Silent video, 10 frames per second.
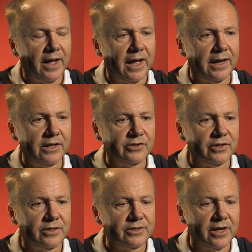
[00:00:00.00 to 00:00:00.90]
and
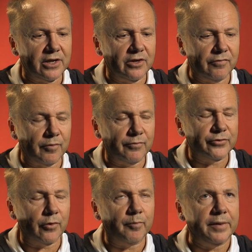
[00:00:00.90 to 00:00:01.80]
actually take you from
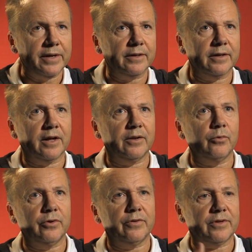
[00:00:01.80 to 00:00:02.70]
sort of being an
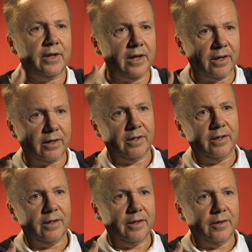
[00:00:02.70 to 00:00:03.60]
audience here
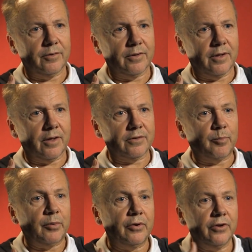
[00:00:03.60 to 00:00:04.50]
to
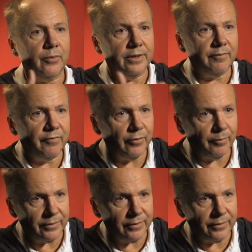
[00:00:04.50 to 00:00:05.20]
put you in the film